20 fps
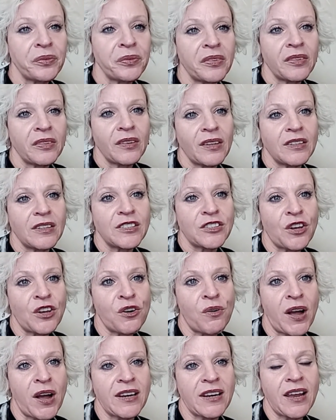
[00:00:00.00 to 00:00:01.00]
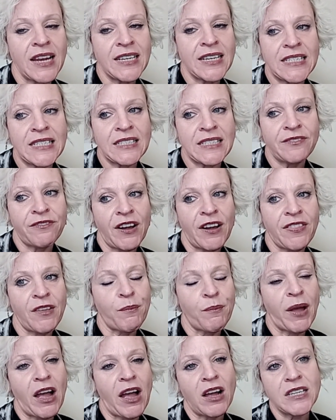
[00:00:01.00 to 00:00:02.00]
Hmm. So I did find that
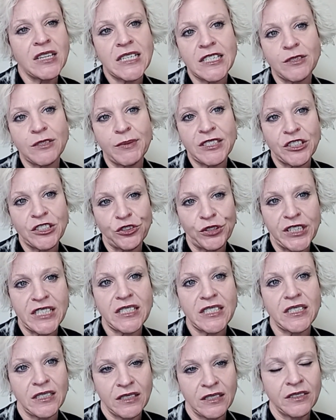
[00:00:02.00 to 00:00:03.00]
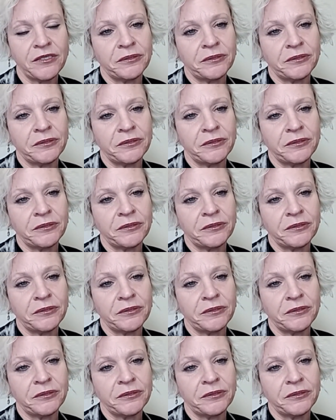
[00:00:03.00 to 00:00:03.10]
my autism has increased.